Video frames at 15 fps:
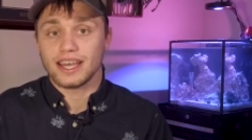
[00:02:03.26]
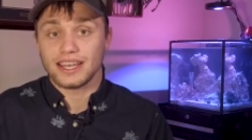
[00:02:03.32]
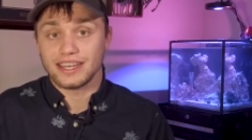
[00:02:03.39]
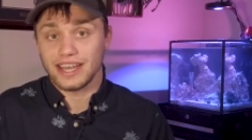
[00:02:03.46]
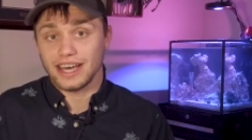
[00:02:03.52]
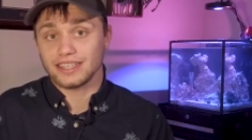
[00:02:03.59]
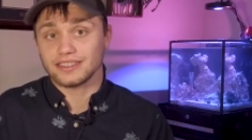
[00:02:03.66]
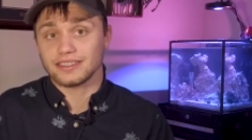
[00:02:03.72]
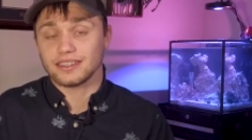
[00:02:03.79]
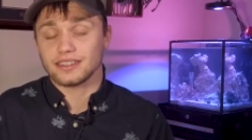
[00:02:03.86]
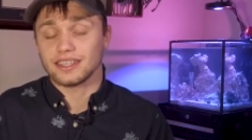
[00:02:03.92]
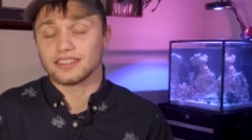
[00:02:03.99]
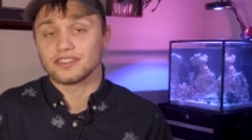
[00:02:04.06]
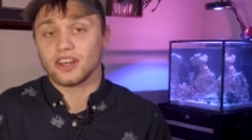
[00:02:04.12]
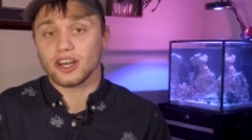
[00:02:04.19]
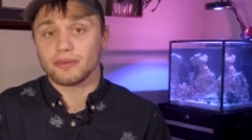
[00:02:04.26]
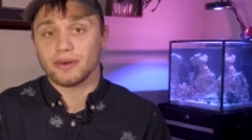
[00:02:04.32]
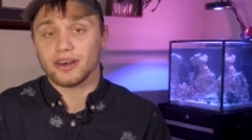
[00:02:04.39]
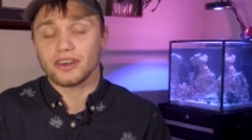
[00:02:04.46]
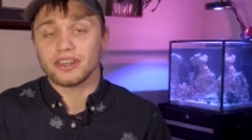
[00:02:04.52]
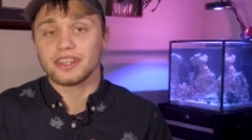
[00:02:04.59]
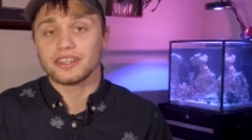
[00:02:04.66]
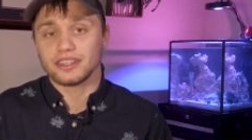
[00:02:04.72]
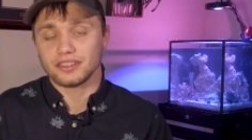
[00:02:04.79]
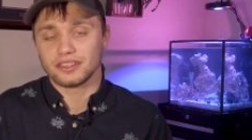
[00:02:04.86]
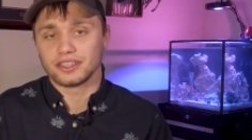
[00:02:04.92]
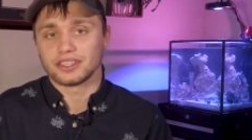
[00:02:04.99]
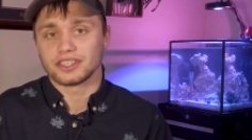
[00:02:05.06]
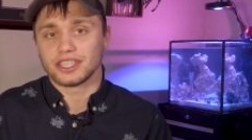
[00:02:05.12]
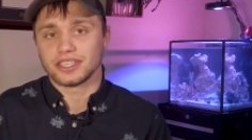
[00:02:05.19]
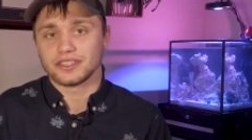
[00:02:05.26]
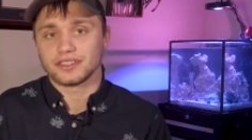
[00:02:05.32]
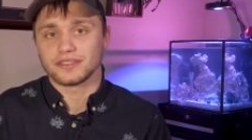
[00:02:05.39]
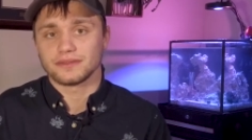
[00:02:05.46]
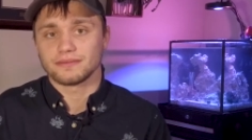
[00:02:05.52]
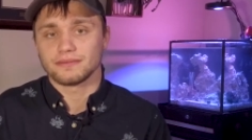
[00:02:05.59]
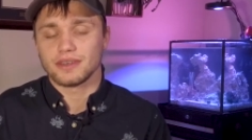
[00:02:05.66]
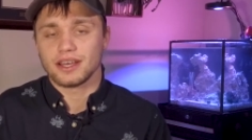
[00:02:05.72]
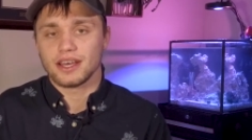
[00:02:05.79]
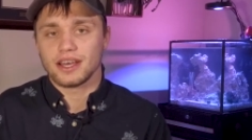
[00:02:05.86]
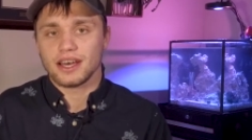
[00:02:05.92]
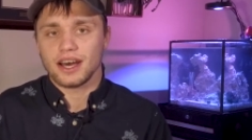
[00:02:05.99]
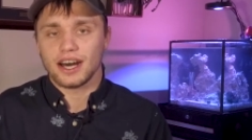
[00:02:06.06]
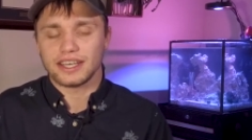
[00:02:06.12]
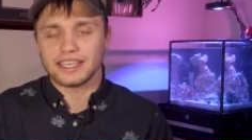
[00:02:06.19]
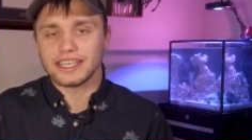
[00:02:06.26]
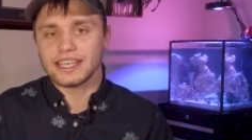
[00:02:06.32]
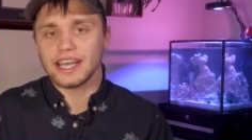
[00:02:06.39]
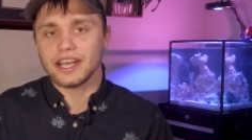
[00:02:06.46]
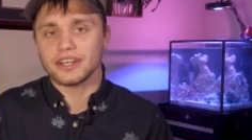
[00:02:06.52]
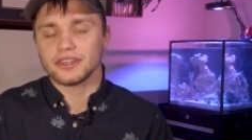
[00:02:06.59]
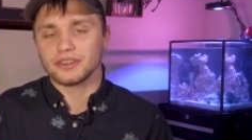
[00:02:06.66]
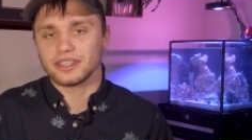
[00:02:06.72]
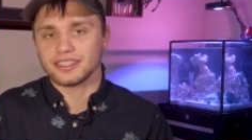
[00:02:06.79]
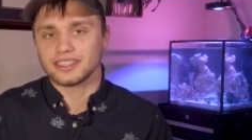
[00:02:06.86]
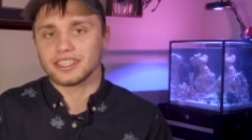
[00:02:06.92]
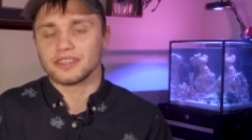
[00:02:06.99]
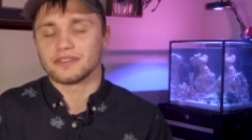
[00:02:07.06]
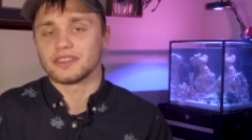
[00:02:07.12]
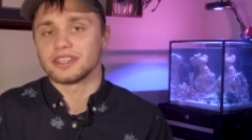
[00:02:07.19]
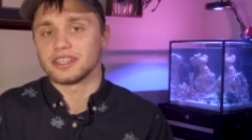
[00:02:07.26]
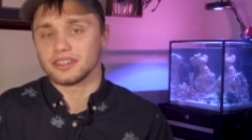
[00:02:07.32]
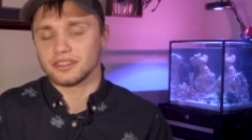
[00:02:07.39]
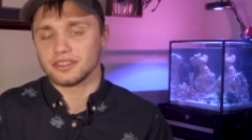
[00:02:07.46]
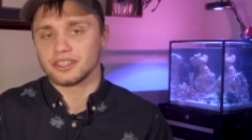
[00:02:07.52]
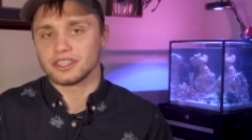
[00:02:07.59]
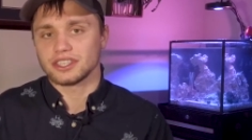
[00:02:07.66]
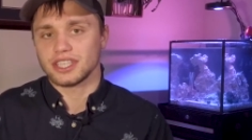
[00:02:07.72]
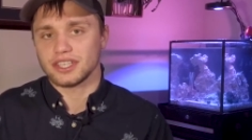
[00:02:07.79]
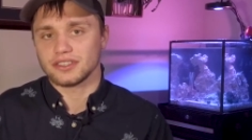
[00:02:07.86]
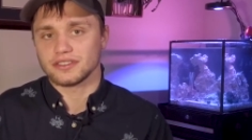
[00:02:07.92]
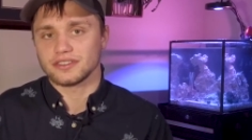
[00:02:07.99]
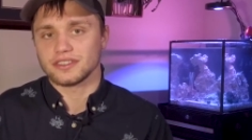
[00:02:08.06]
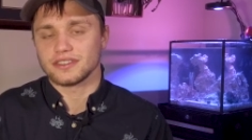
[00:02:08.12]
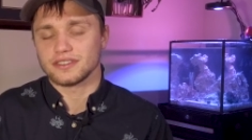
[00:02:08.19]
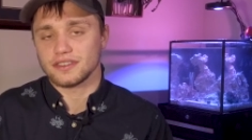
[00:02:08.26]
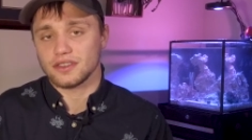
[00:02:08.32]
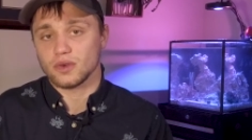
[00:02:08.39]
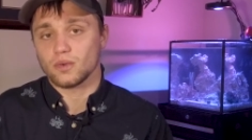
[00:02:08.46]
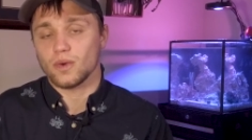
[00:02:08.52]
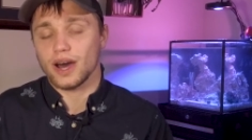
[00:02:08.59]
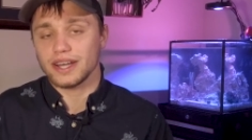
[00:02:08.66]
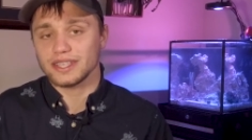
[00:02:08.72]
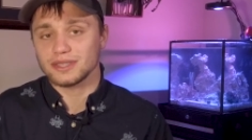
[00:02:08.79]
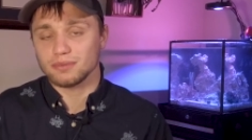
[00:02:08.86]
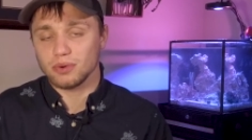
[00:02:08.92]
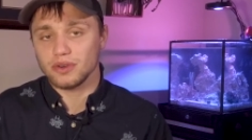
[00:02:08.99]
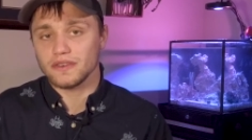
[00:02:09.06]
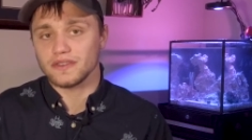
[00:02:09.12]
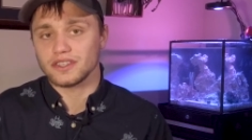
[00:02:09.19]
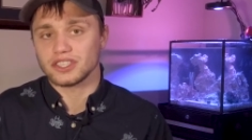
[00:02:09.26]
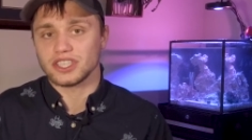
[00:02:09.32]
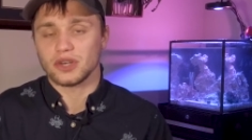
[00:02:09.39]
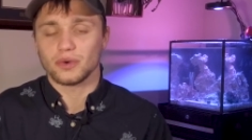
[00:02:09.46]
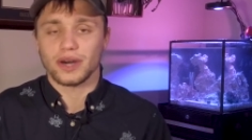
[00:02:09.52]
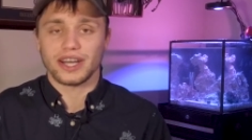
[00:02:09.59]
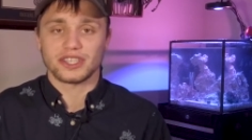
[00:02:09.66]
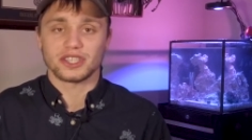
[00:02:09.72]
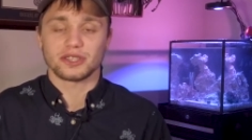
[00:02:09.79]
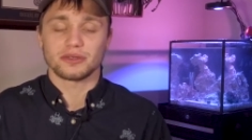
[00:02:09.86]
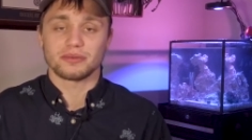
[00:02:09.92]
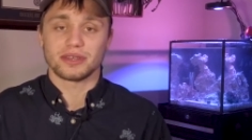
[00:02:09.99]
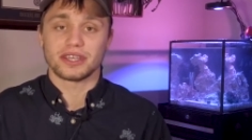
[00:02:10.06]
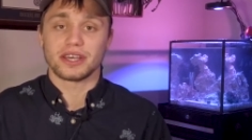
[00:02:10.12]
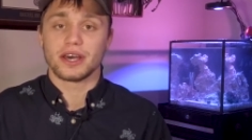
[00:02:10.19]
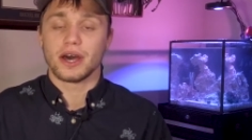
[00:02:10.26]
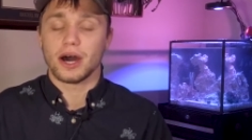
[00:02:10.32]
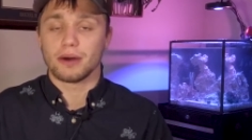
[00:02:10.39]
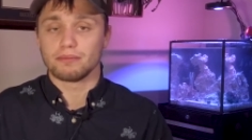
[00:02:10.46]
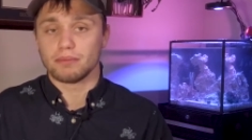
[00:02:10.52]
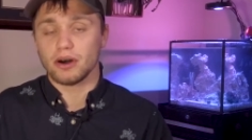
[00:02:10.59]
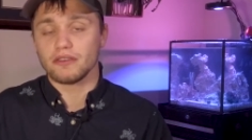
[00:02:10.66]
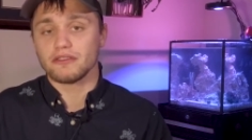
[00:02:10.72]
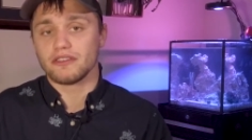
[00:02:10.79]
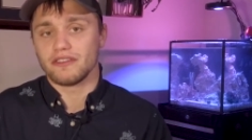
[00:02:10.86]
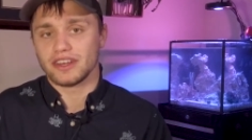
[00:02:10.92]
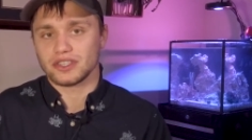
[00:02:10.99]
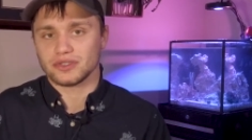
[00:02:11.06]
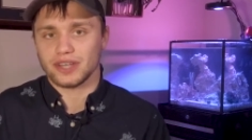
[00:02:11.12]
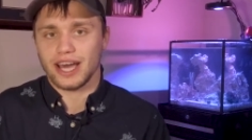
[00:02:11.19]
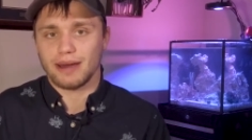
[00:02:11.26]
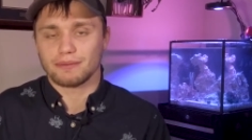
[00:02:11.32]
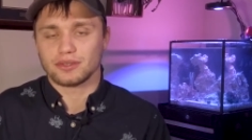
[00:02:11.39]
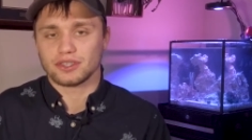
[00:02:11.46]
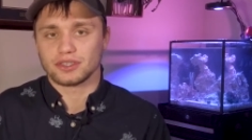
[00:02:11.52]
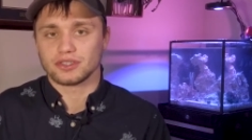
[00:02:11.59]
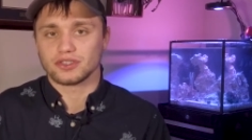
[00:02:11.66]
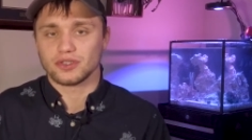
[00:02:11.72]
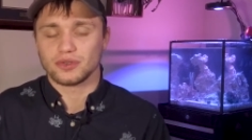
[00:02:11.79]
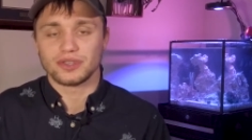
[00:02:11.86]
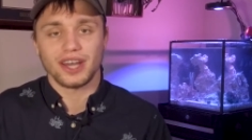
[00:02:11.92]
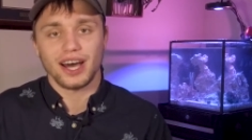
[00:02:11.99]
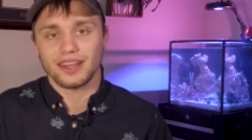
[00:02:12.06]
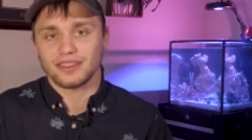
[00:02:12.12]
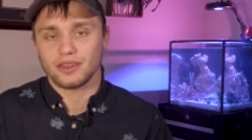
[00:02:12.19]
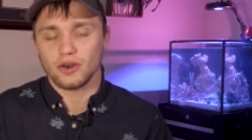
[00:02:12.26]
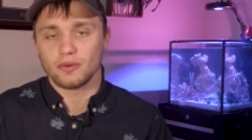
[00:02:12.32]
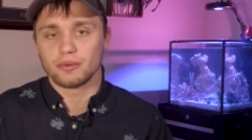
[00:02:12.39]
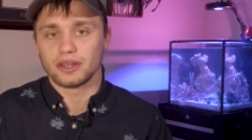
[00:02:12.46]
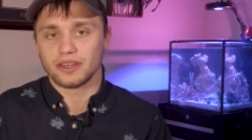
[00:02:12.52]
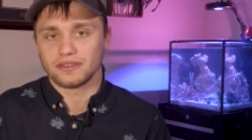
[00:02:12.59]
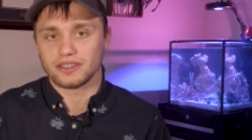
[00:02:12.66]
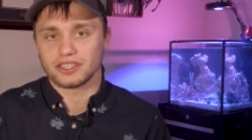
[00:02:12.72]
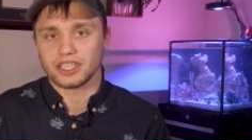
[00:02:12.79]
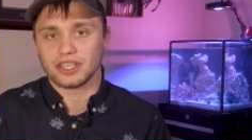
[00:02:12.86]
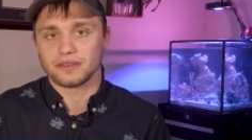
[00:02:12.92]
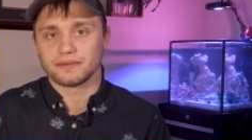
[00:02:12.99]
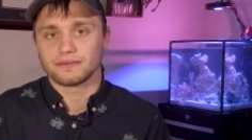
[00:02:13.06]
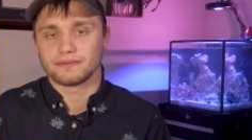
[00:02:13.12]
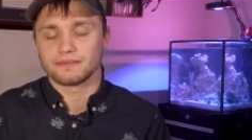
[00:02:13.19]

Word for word: Next, let's talk about Gadilida shells. A key characteristic of Gadilida shells is that the widest point of the shell will actually be above the ventral aperture, so not the opening of the shell.